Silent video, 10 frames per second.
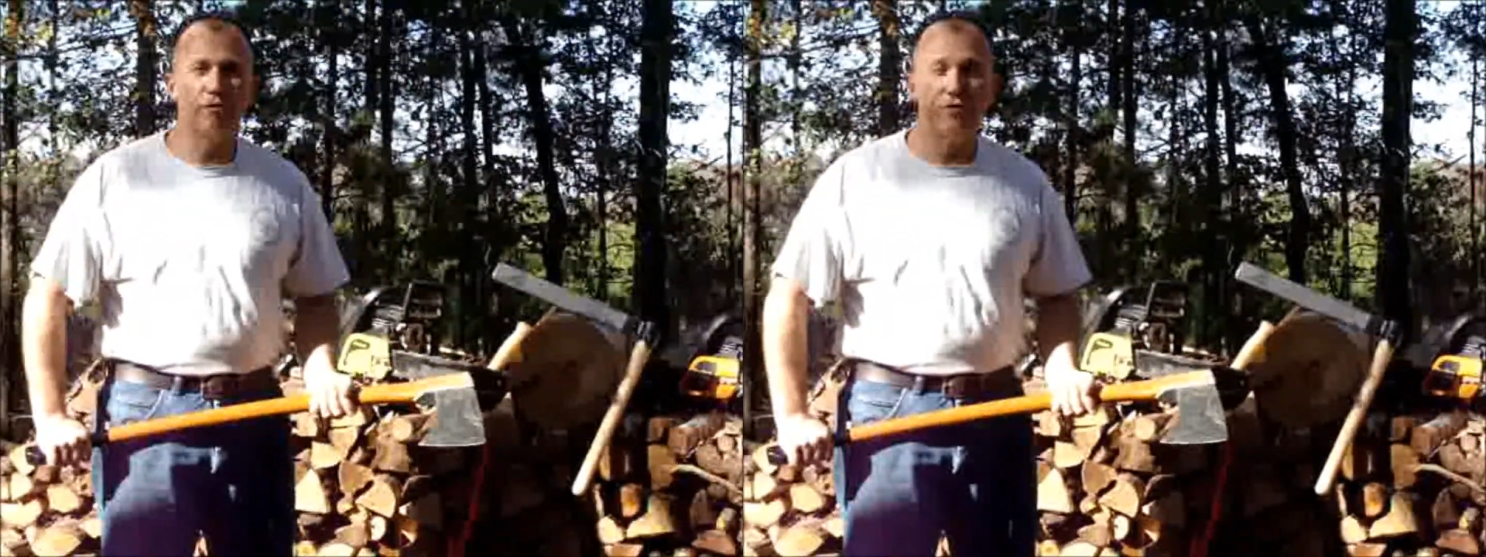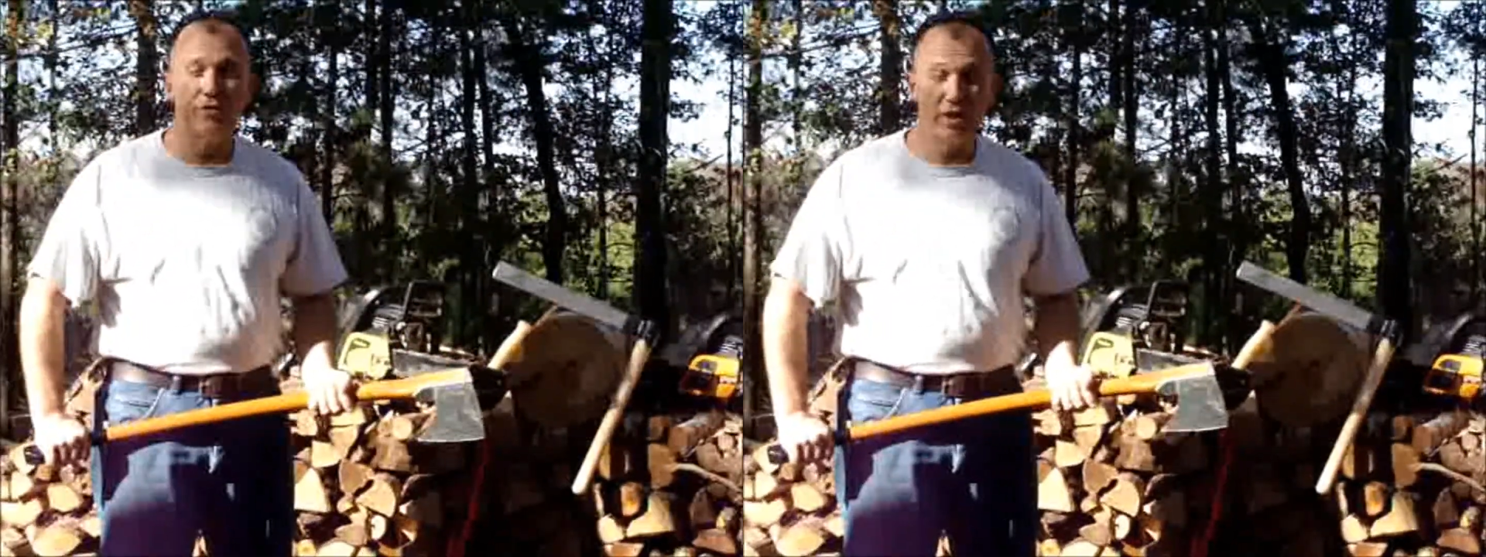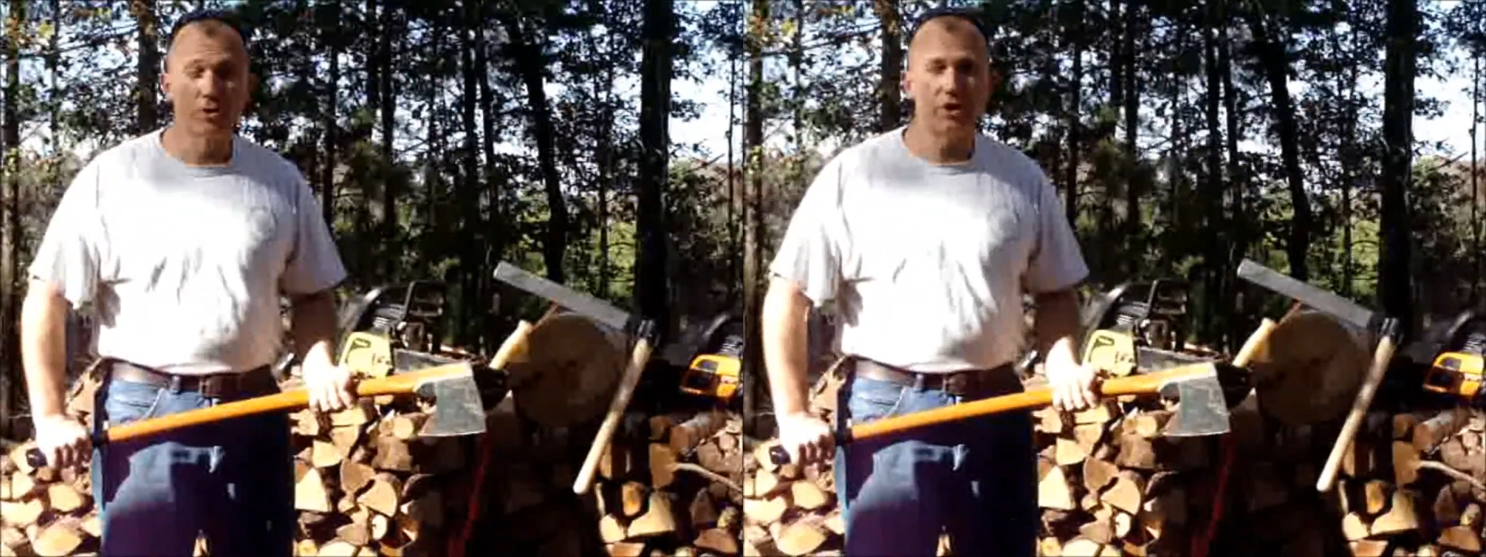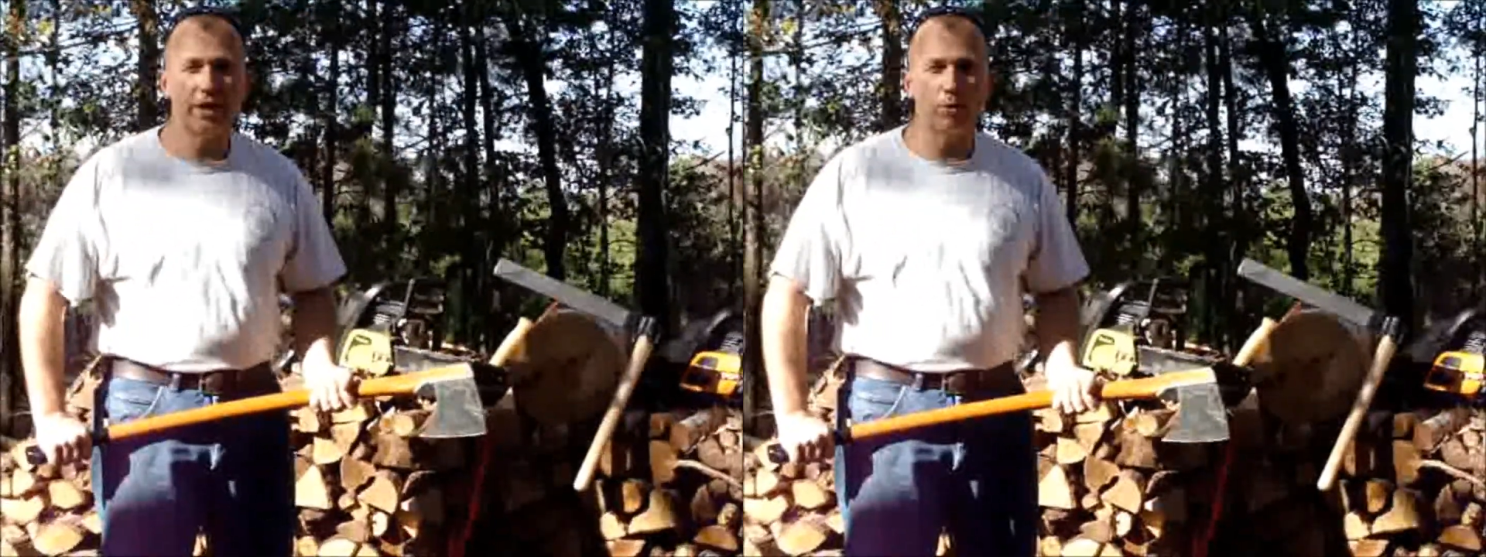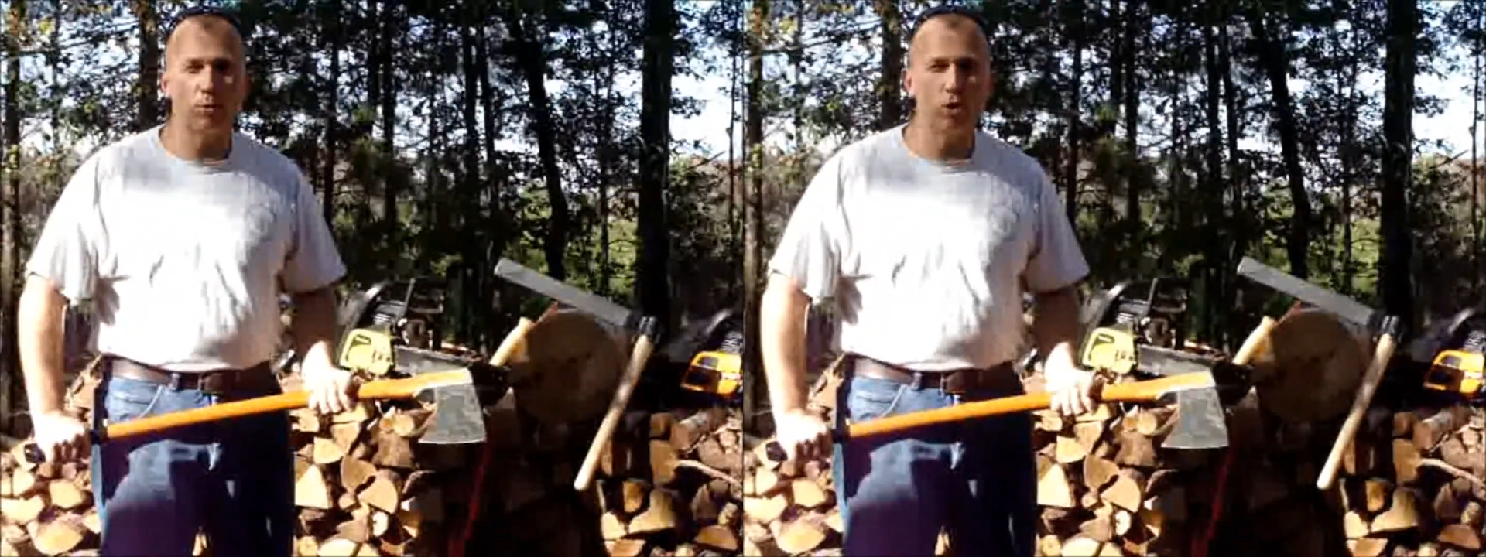It feels
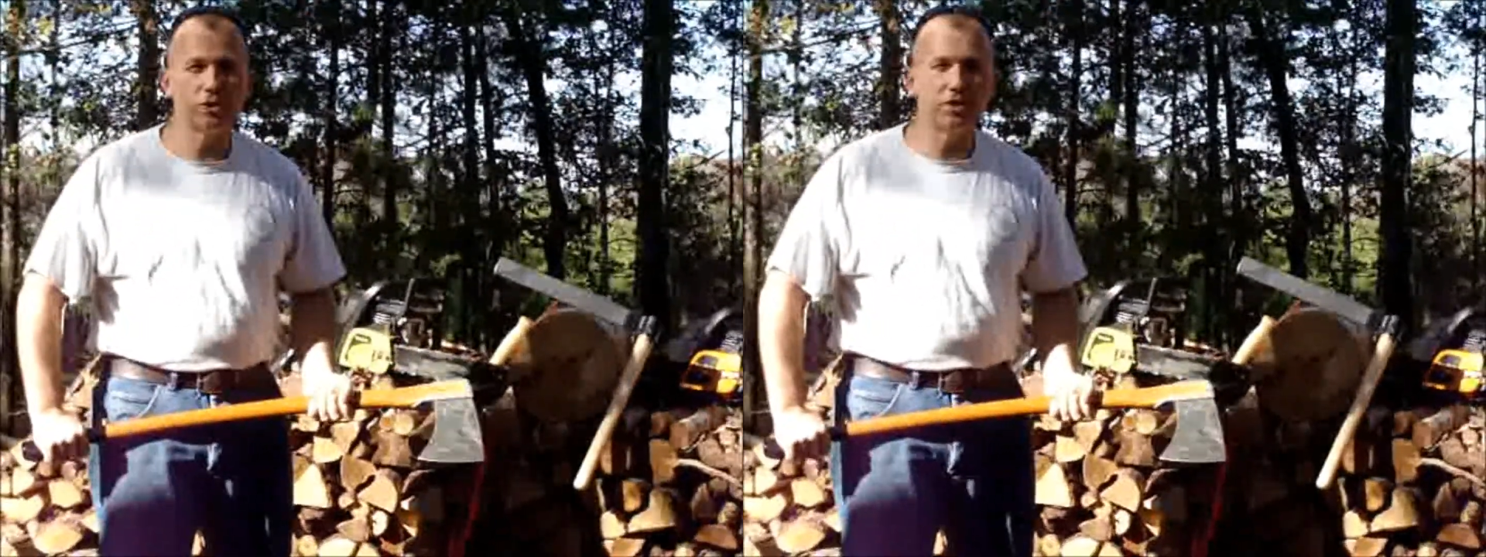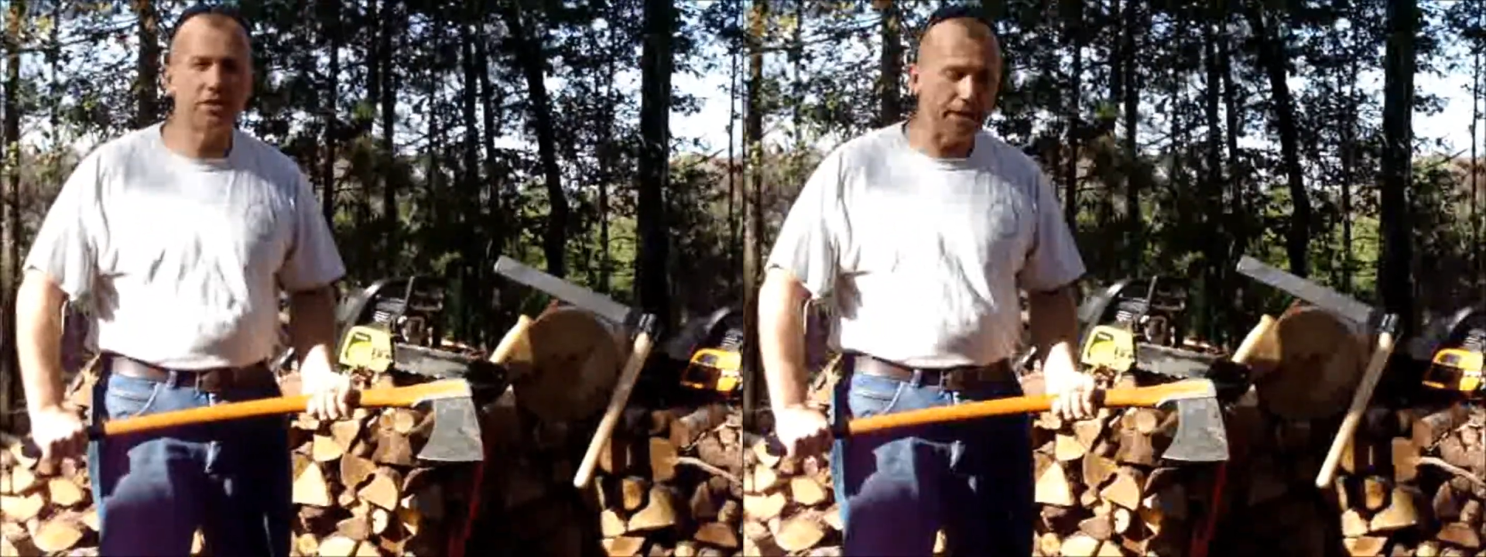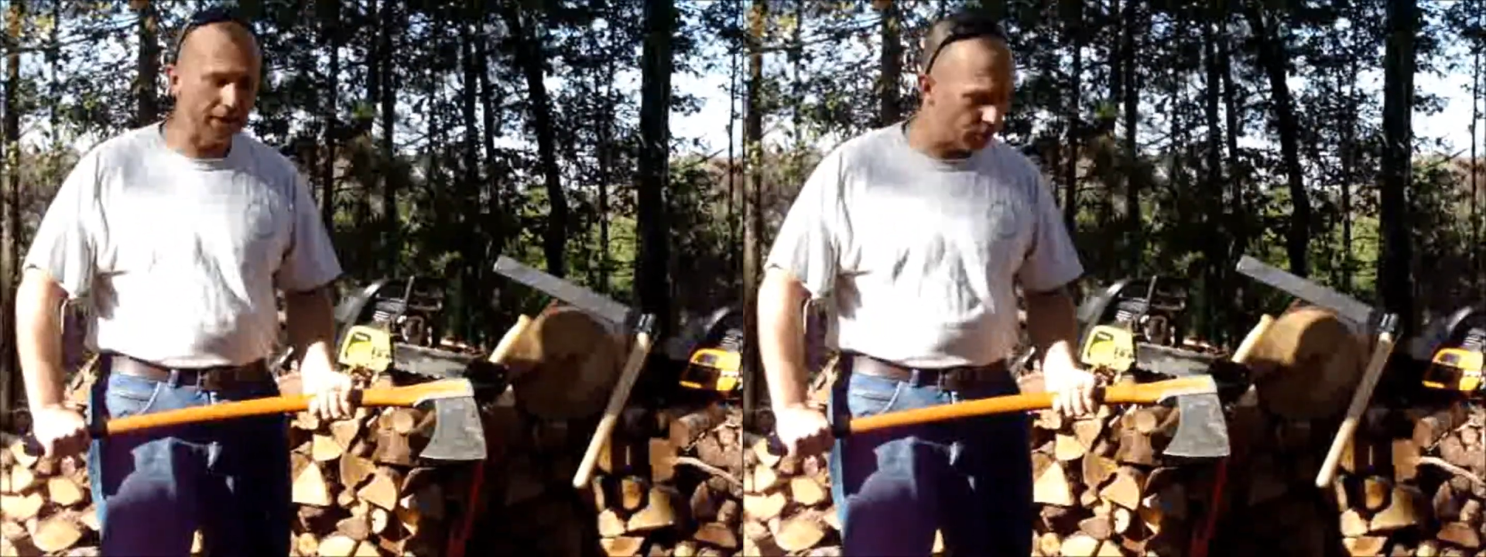like it wants to dig